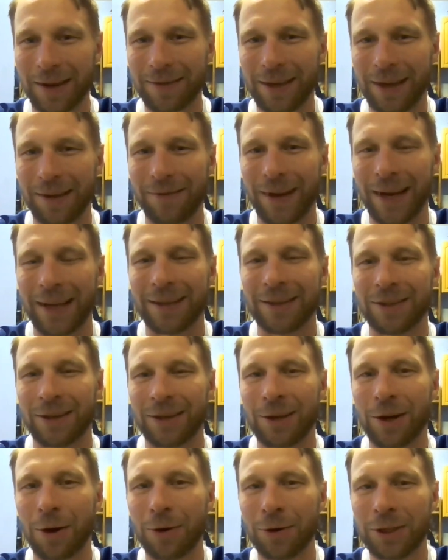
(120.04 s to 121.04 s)
have the advantage
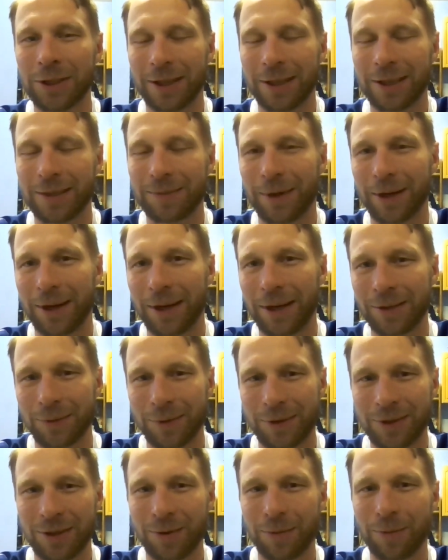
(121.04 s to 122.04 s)
in coaching experience
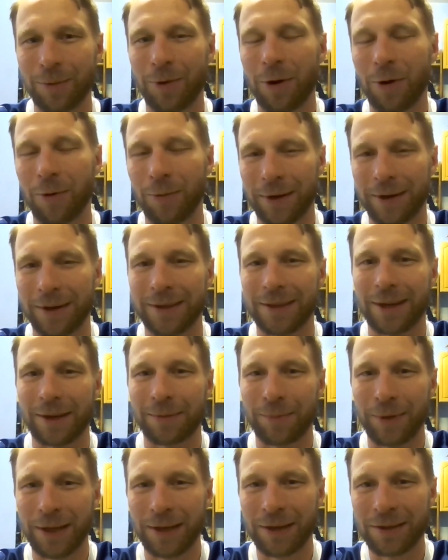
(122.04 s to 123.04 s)
with Super Bowl winner Doug
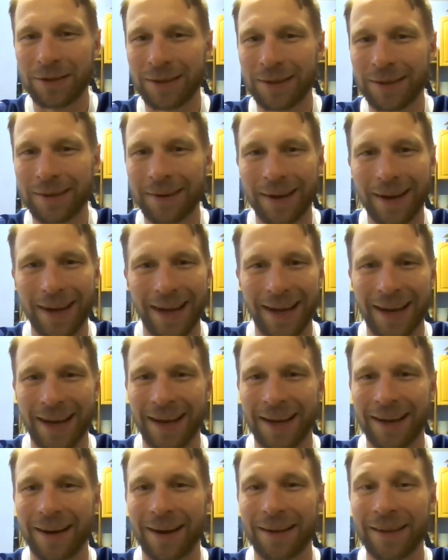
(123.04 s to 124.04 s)
Peterson,
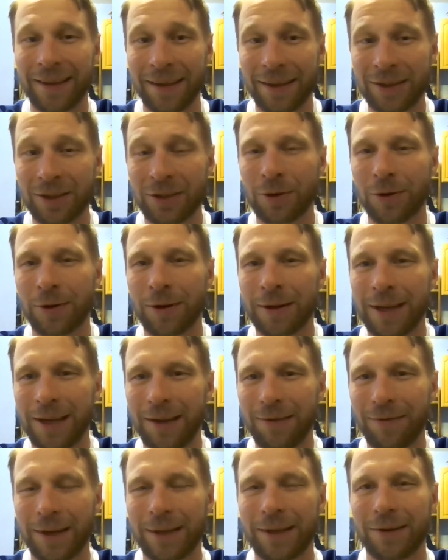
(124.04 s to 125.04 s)
and I think they should score a
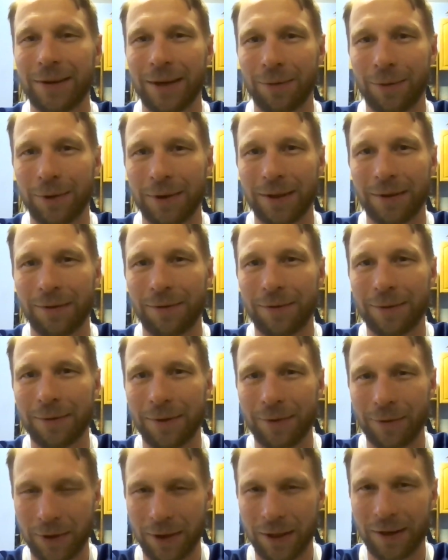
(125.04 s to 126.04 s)
key victory and win
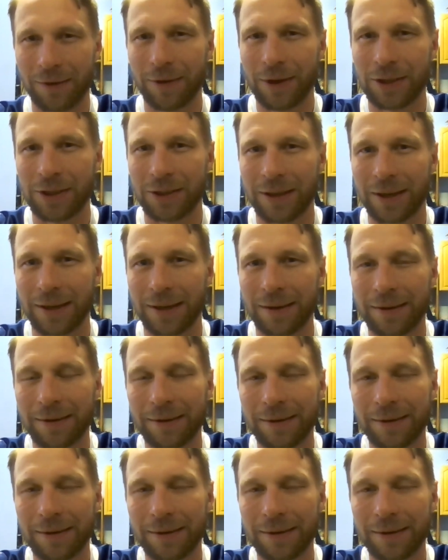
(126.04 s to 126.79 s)
for the division here.